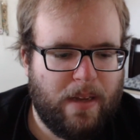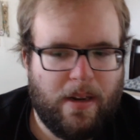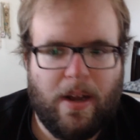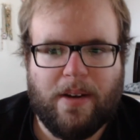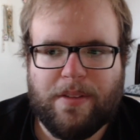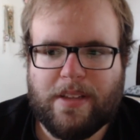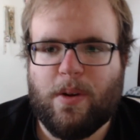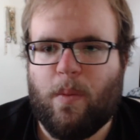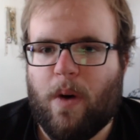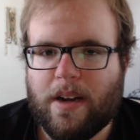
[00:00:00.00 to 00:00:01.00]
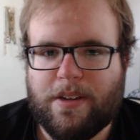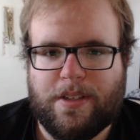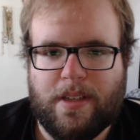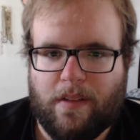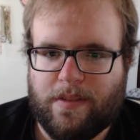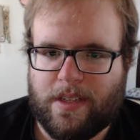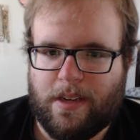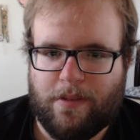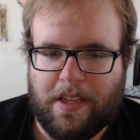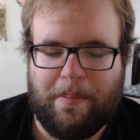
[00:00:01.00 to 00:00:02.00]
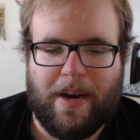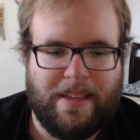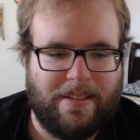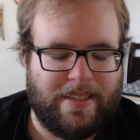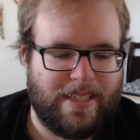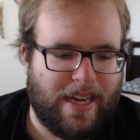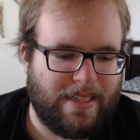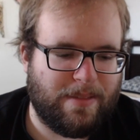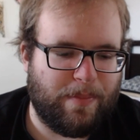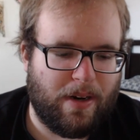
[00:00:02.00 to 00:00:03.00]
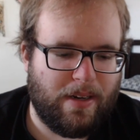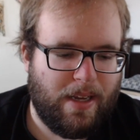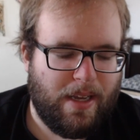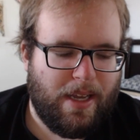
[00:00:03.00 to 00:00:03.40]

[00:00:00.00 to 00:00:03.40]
You know, I don't think their walker self is going to really mind the science part.